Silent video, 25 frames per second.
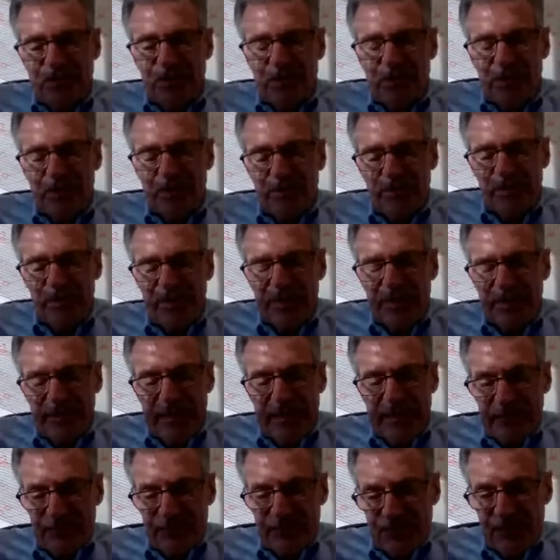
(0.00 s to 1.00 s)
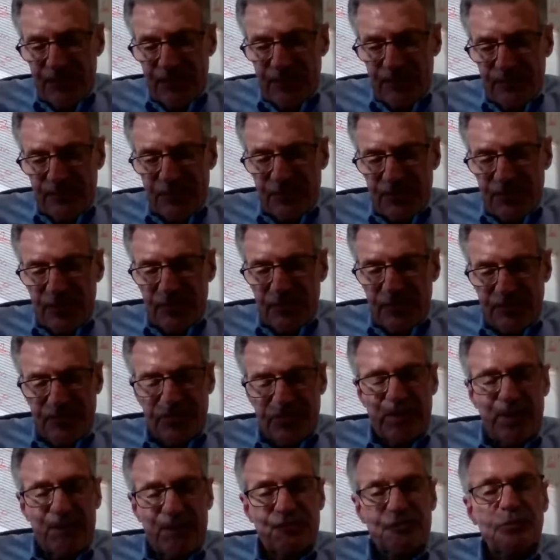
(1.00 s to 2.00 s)
going to be announcing themselves
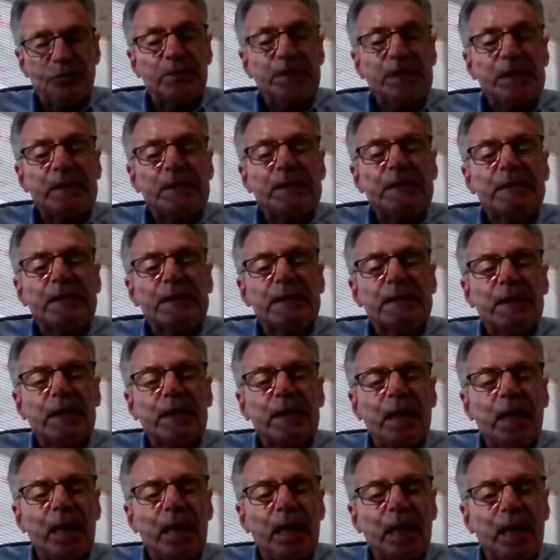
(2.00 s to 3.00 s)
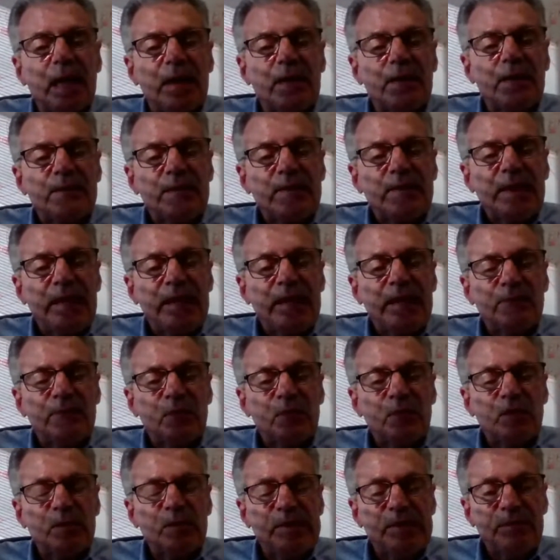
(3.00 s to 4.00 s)
next week, and we'll
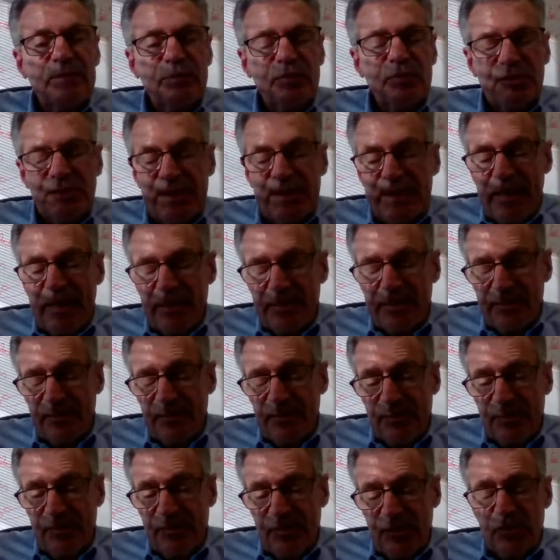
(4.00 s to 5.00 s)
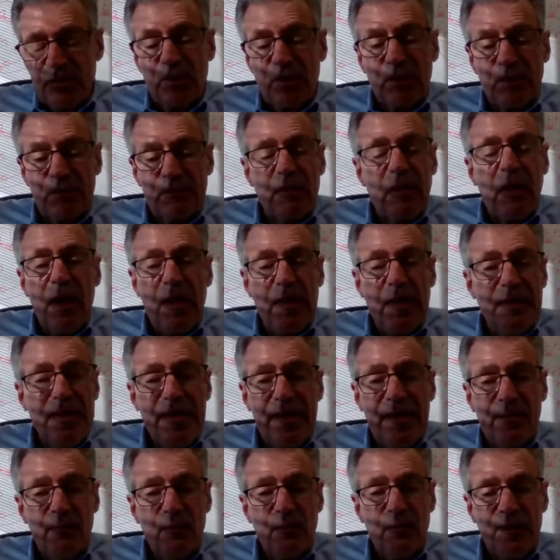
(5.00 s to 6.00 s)
be putting out a PR on
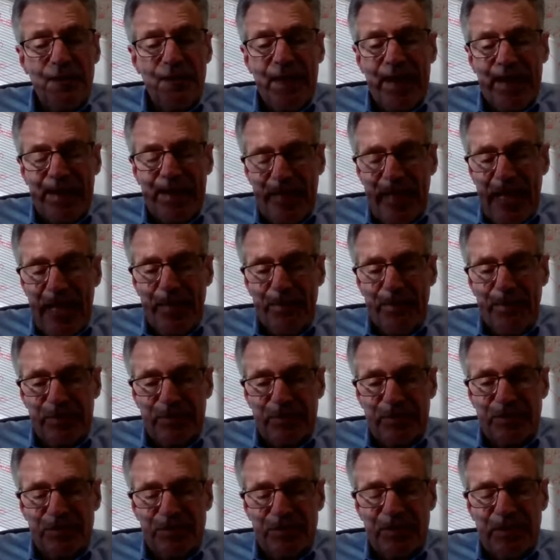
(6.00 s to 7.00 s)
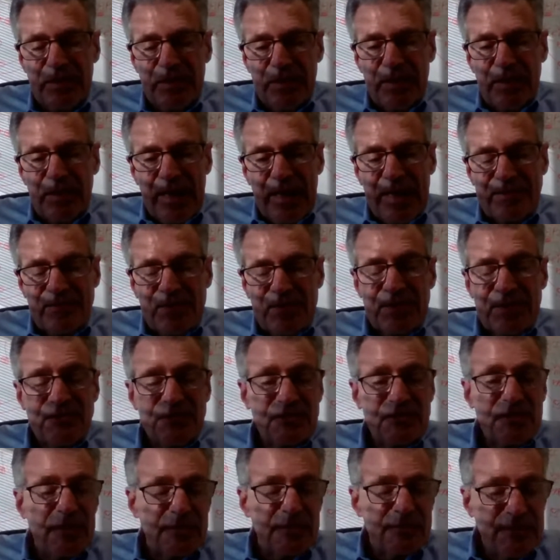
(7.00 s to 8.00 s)
them when that happens. As I
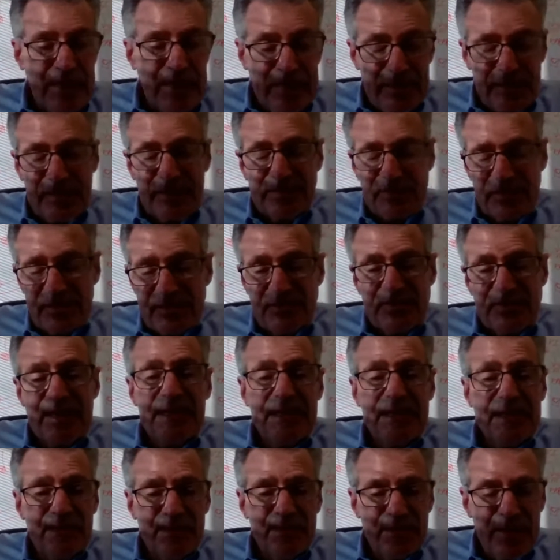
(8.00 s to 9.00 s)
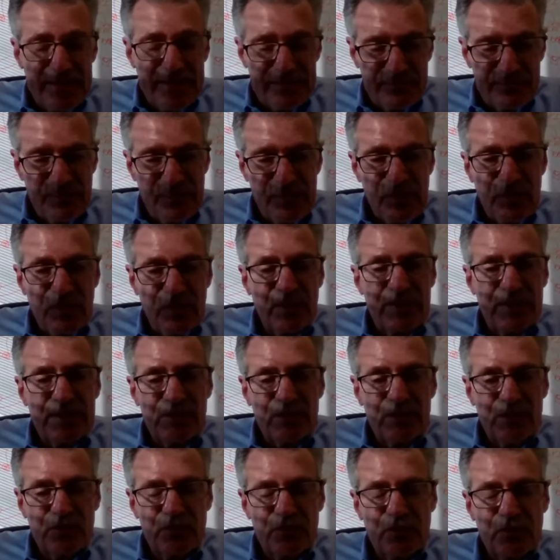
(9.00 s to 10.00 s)
said in that PR that
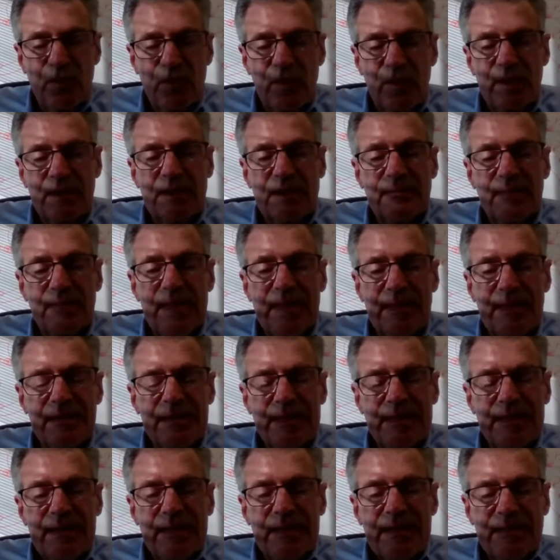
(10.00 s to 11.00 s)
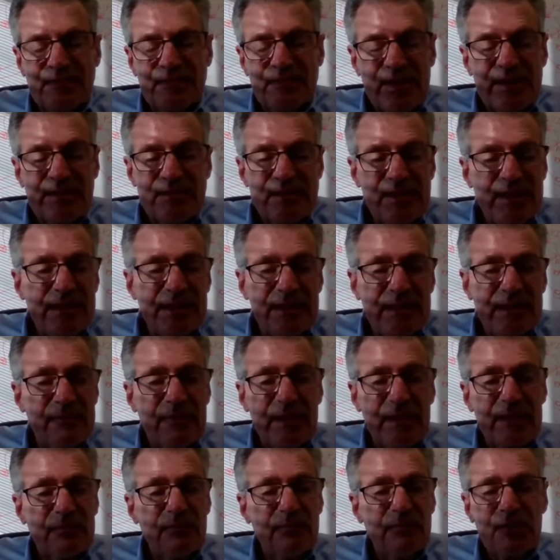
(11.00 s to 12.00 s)
you're talking about, as I said, in about a
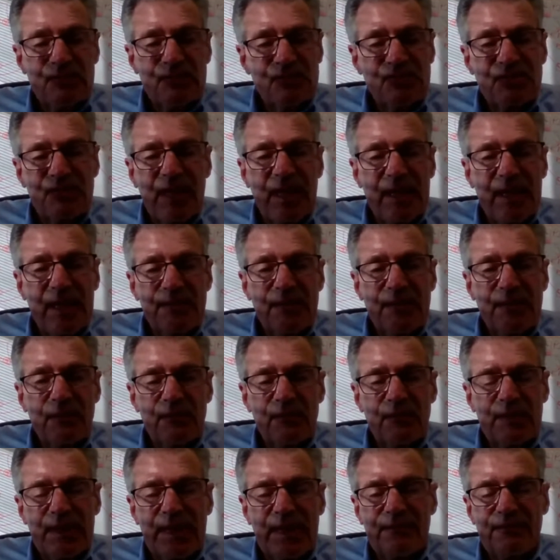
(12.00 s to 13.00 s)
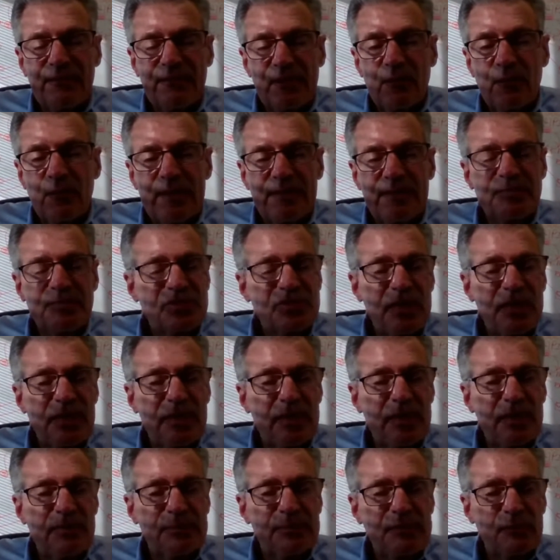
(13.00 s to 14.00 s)
month's time, they will have their website
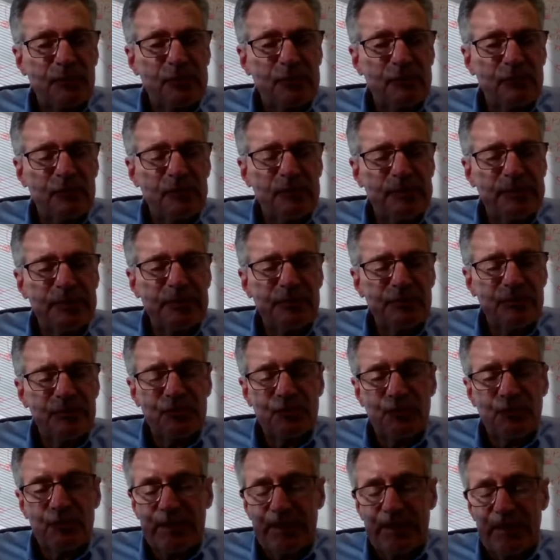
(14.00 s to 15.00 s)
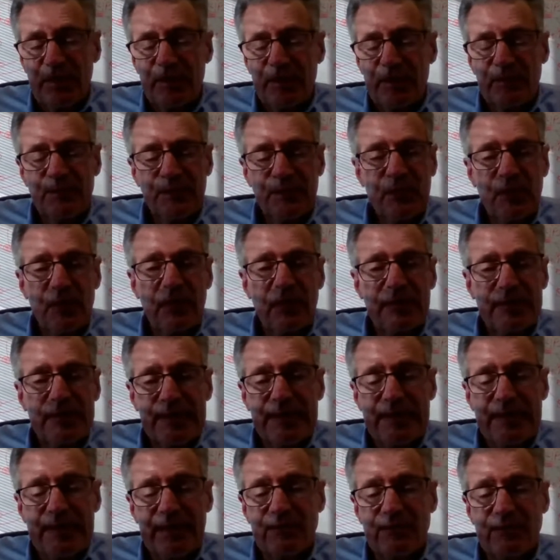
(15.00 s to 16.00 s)
up, and we will be doing another PR and
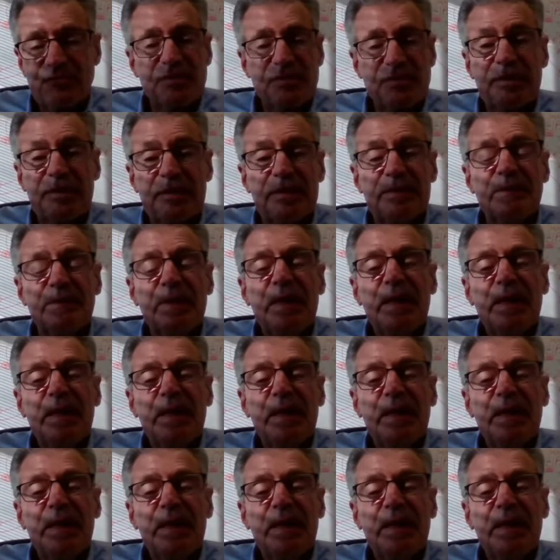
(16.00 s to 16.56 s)
announcing them.